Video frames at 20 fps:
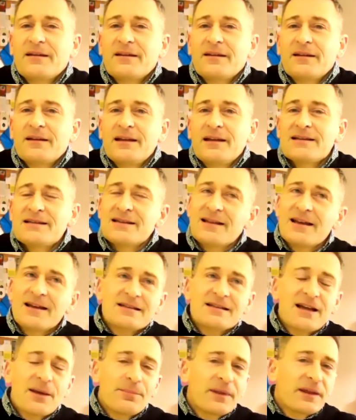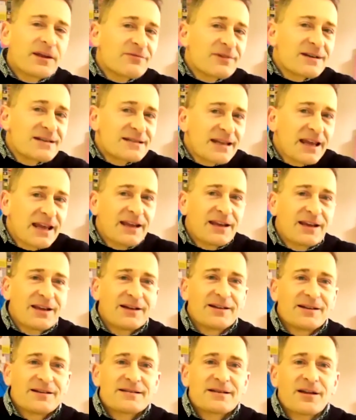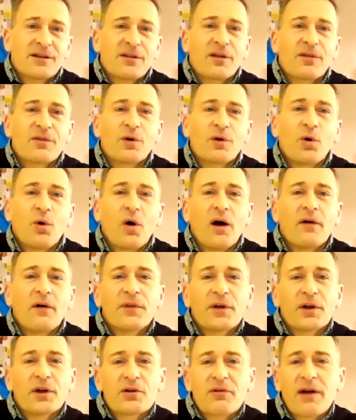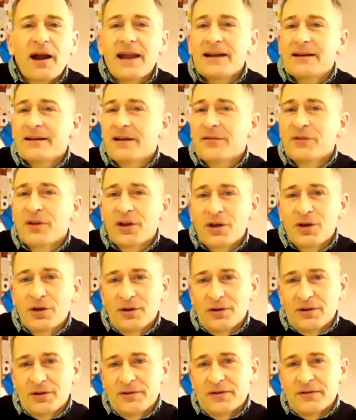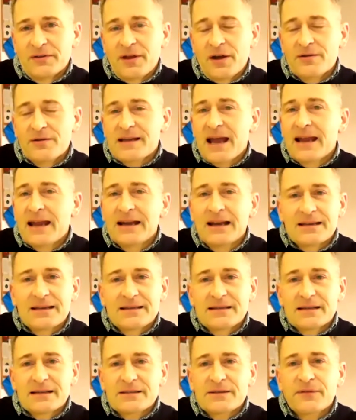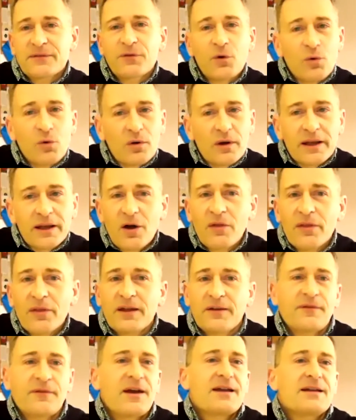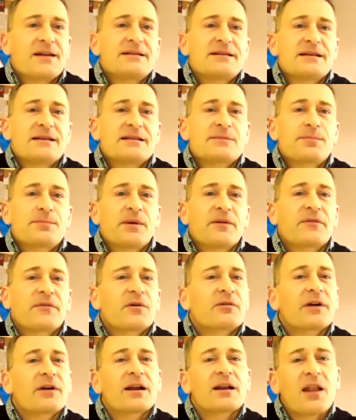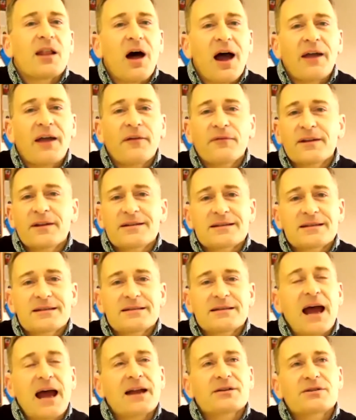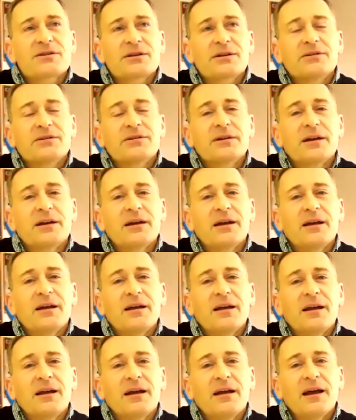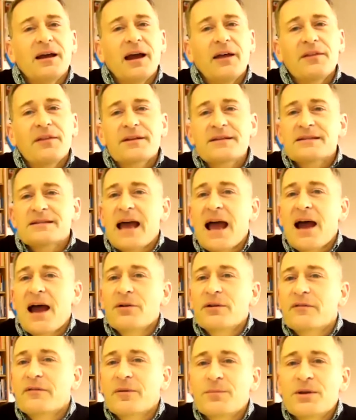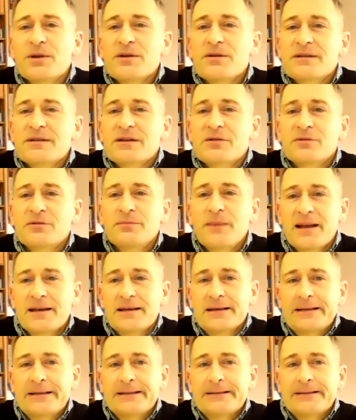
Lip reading: Isn't there something ridiculous at the thought of the great and the good, those A-listers falling on their faces before a lifeless statue at the sound of a musical medley?